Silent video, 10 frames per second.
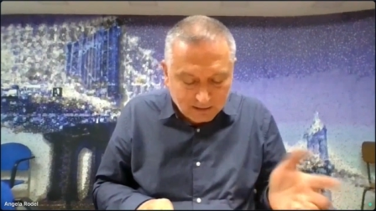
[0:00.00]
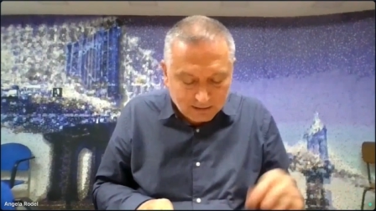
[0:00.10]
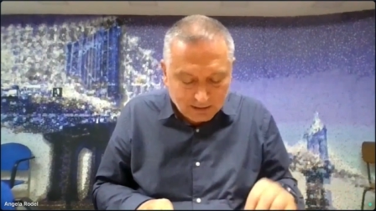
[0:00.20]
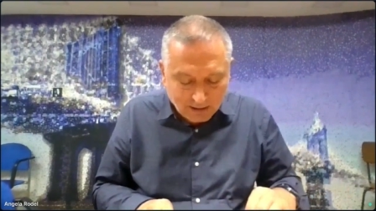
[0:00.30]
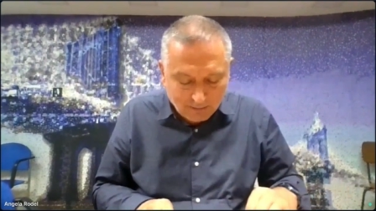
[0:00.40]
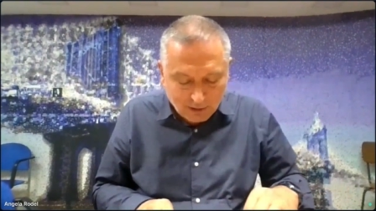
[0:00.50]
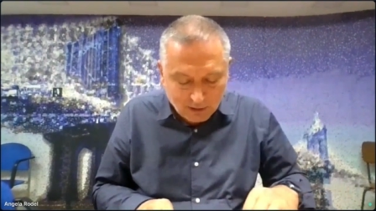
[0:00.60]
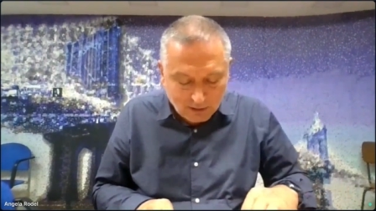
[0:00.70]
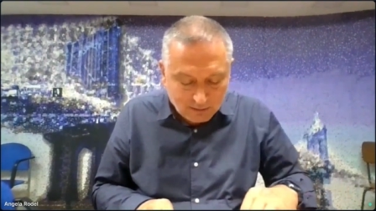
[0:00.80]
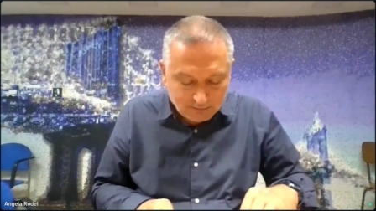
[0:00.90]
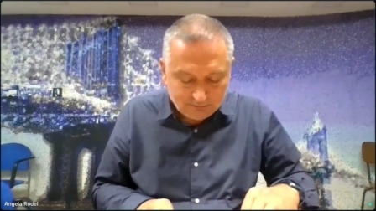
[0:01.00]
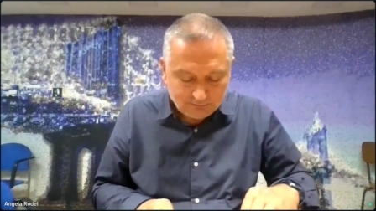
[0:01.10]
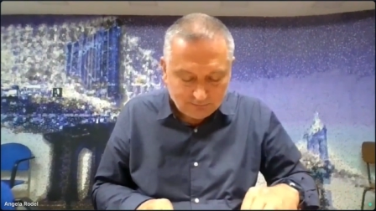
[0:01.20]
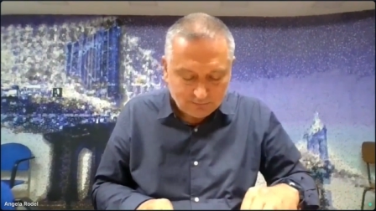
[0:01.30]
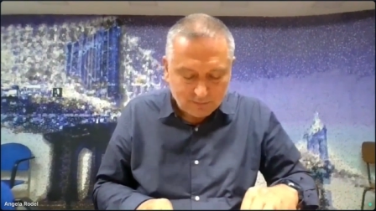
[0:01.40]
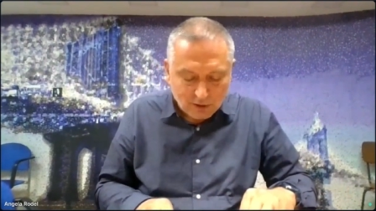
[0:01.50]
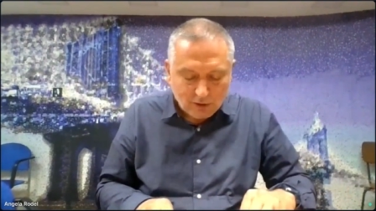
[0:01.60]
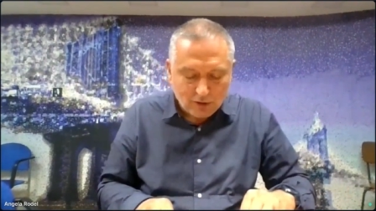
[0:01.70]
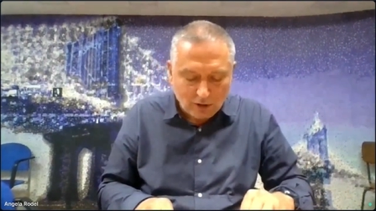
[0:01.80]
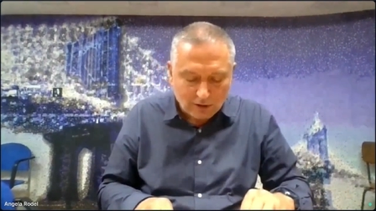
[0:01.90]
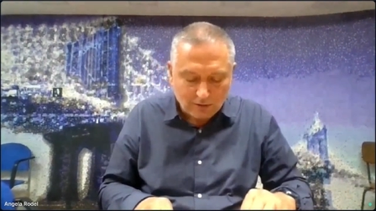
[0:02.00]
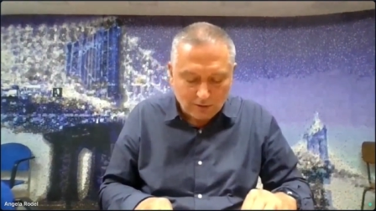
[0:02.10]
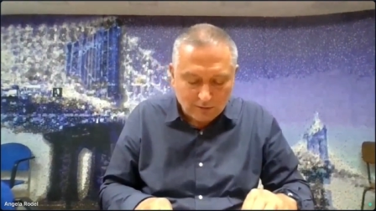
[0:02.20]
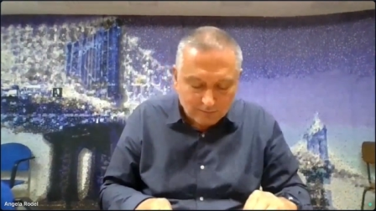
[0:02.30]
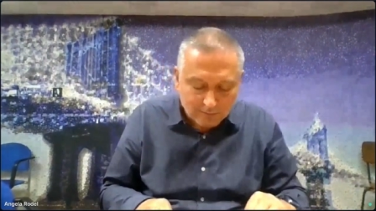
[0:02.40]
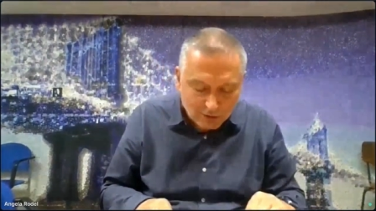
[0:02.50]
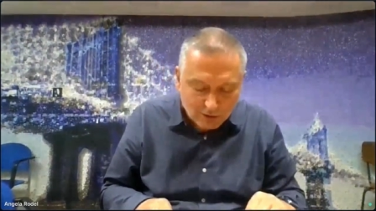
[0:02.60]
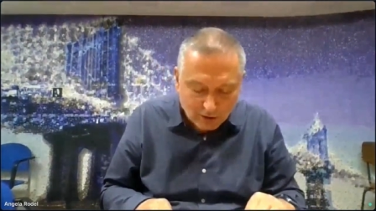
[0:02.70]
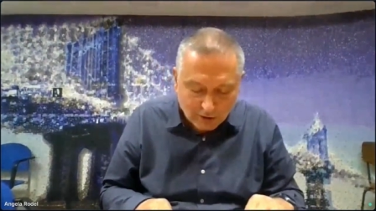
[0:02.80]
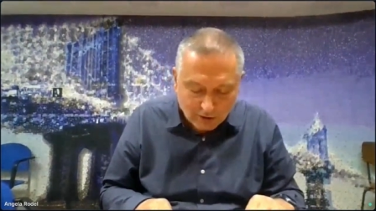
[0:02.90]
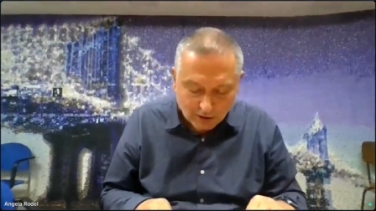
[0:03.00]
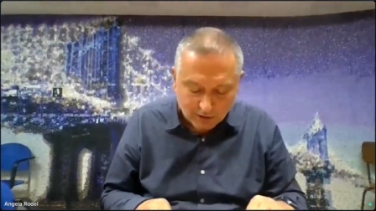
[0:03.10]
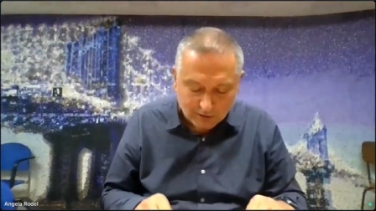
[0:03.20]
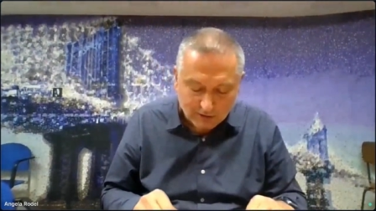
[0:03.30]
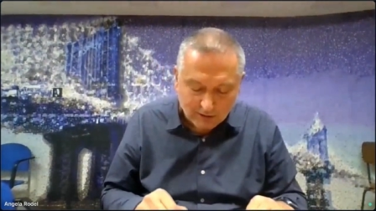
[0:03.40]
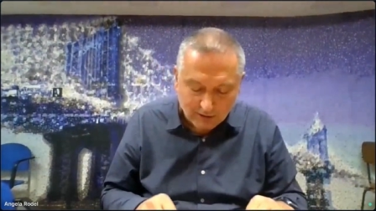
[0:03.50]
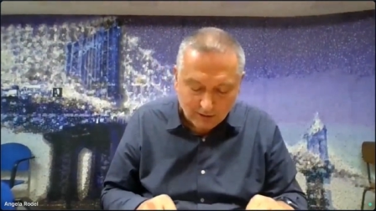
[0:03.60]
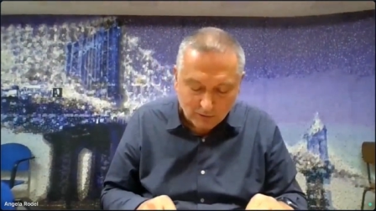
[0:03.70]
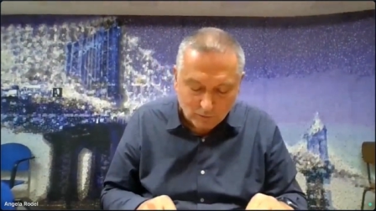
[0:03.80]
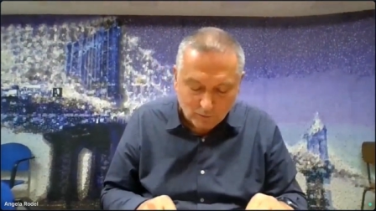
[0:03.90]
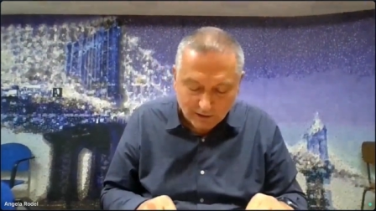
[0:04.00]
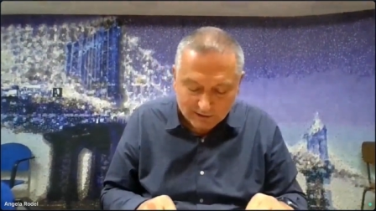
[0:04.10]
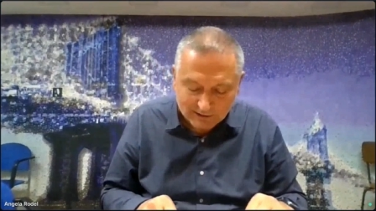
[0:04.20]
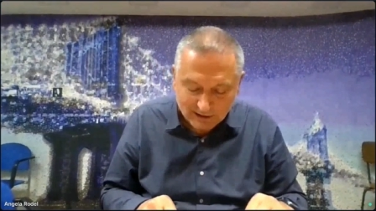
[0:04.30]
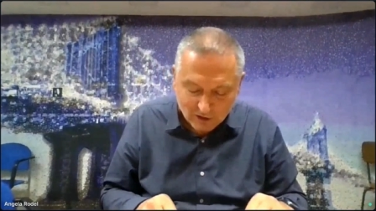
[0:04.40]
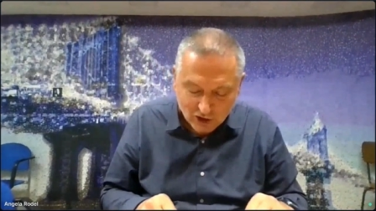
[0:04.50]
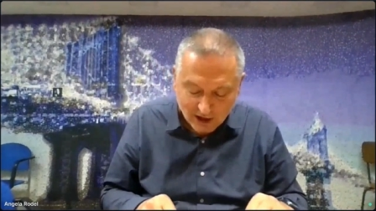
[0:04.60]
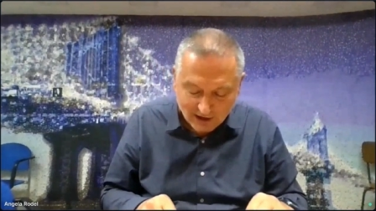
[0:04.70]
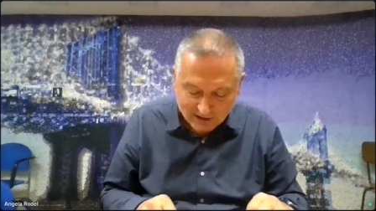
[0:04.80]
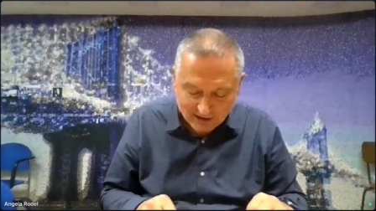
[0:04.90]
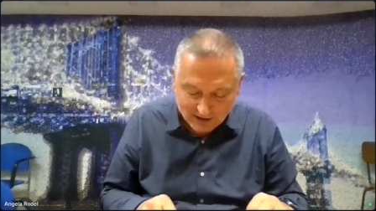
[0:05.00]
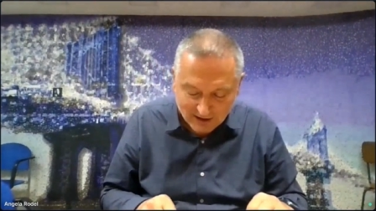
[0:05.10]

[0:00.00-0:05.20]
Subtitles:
that it can be shorthorned into words and shared,